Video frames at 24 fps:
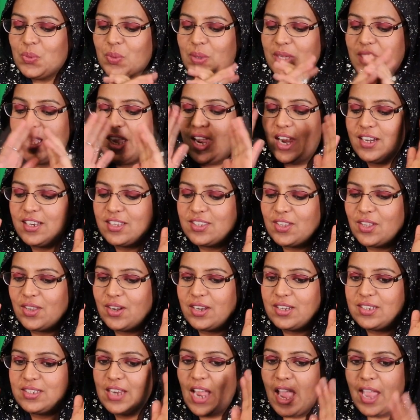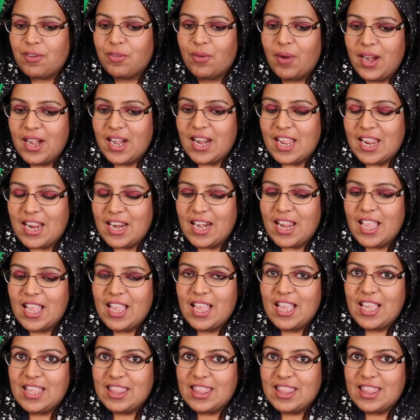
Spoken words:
we are just going to dive right in.